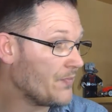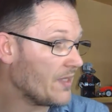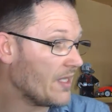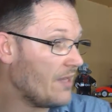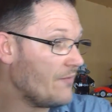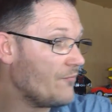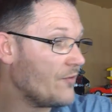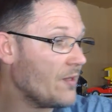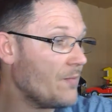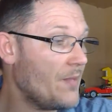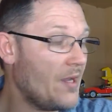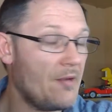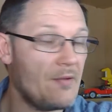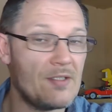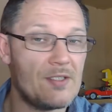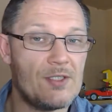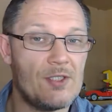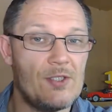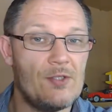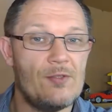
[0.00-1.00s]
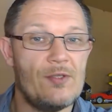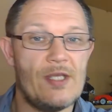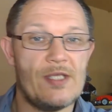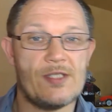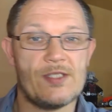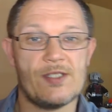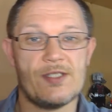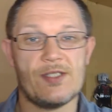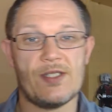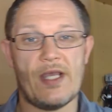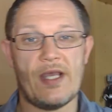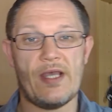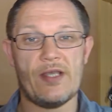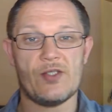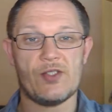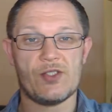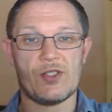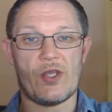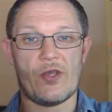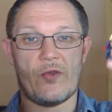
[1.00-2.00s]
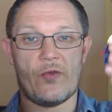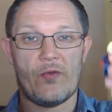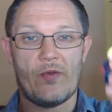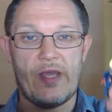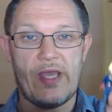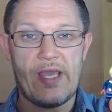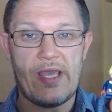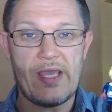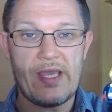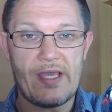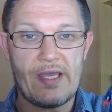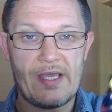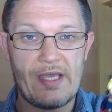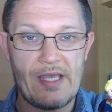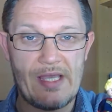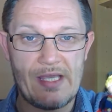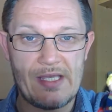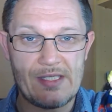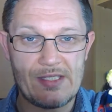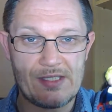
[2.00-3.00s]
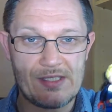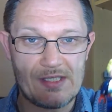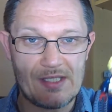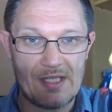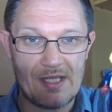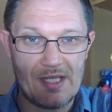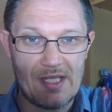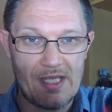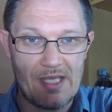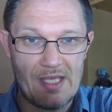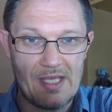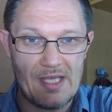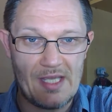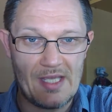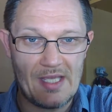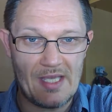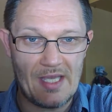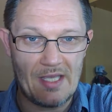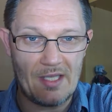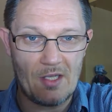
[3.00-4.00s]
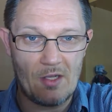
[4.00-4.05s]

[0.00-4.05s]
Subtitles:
If we compare it to this, so here is the